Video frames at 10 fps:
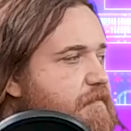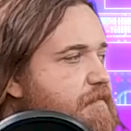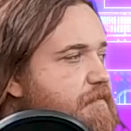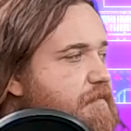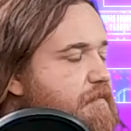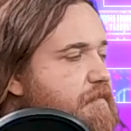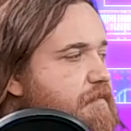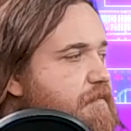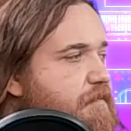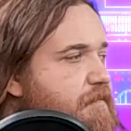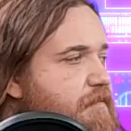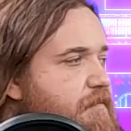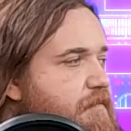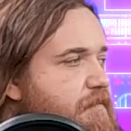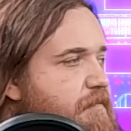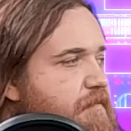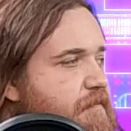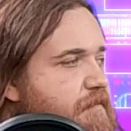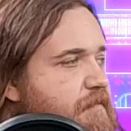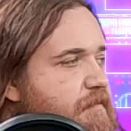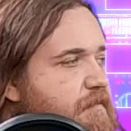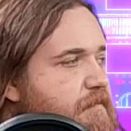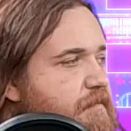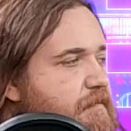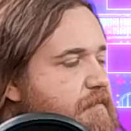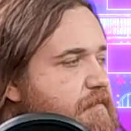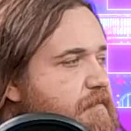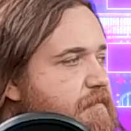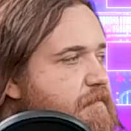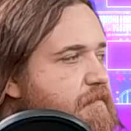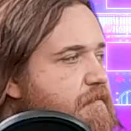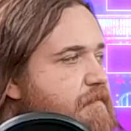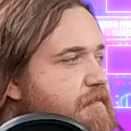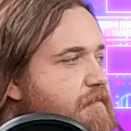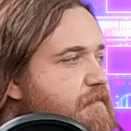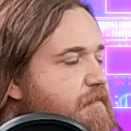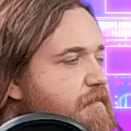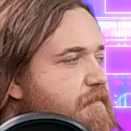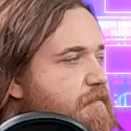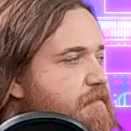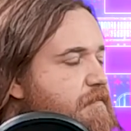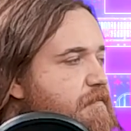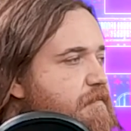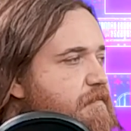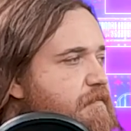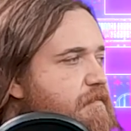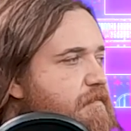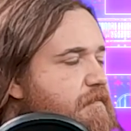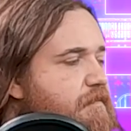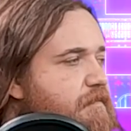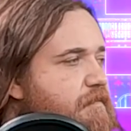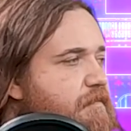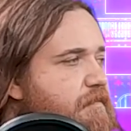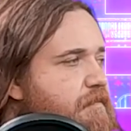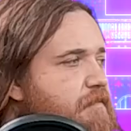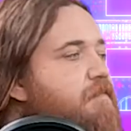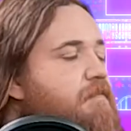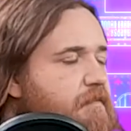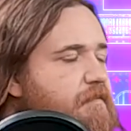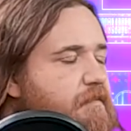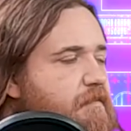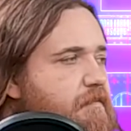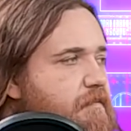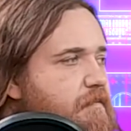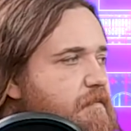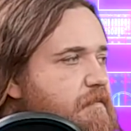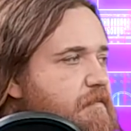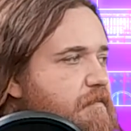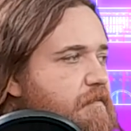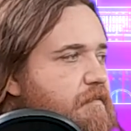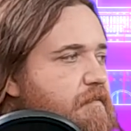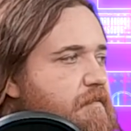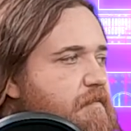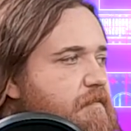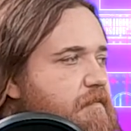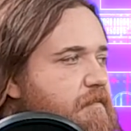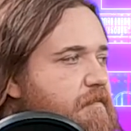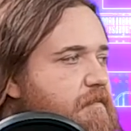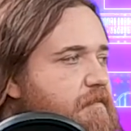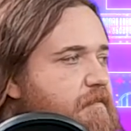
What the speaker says: (silent)